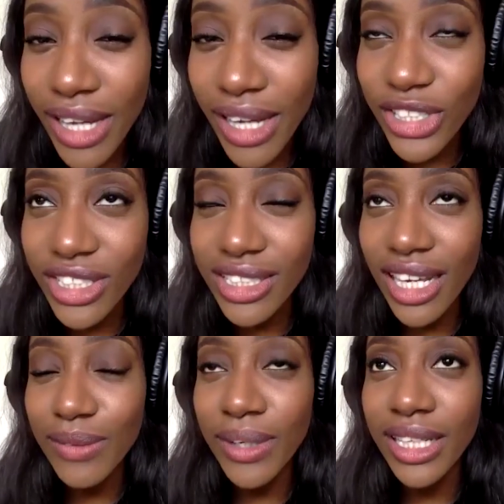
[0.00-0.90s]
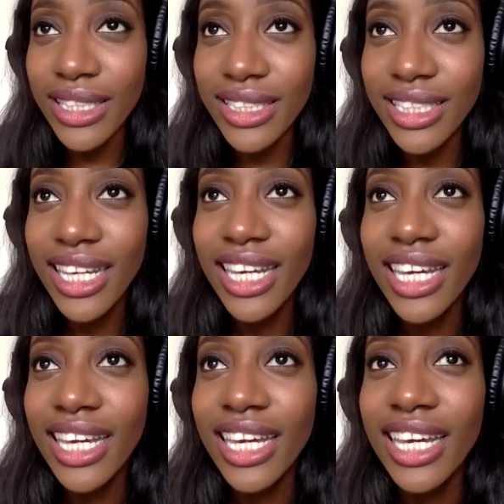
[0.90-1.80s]
I just said was good.
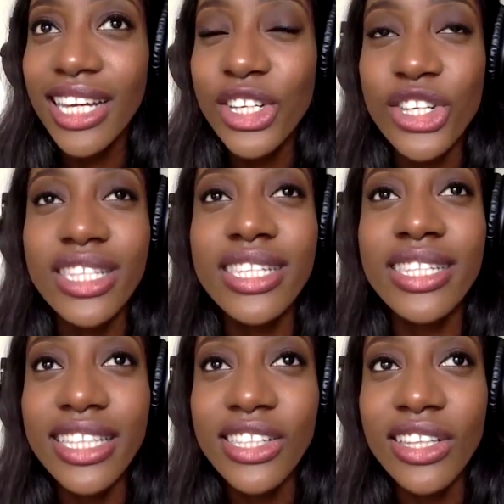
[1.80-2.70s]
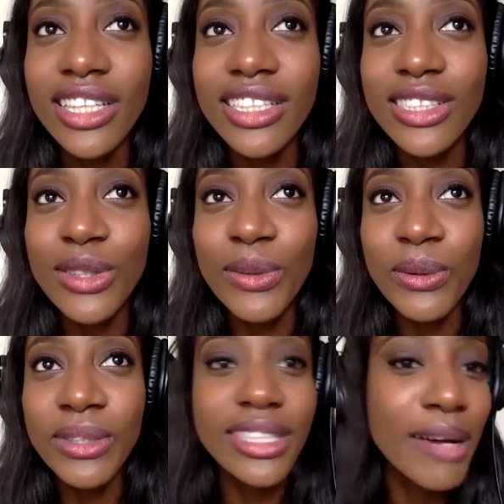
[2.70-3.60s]
She sits on the
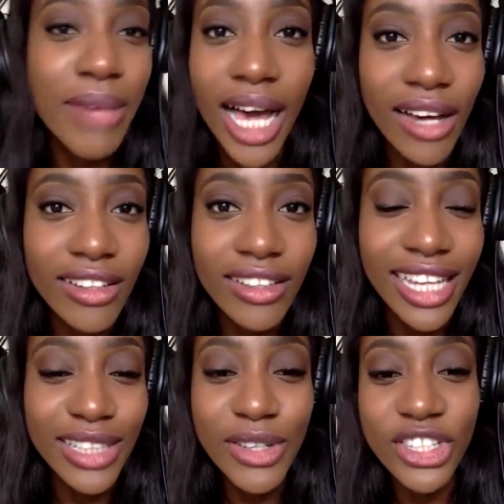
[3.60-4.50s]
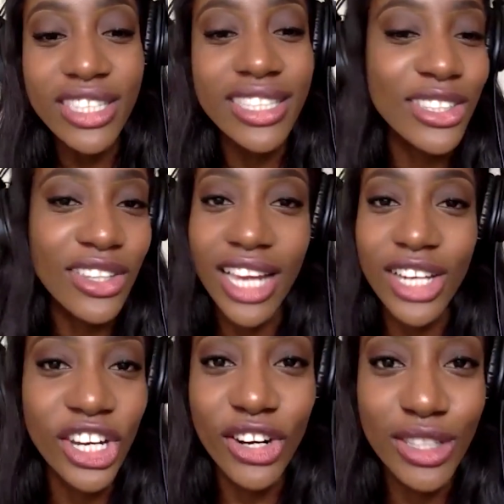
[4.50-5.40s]
stool somehow. Like the way she sits on that
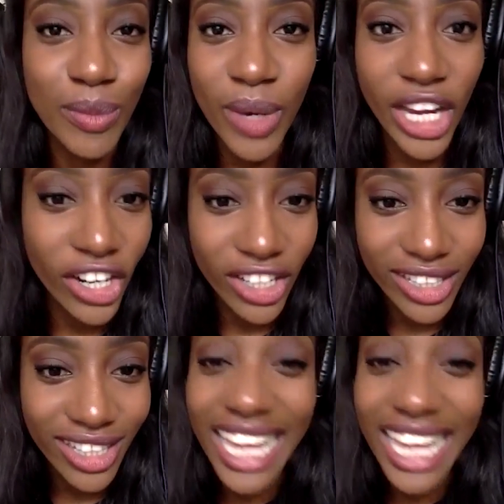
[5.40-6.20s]
chair is weird.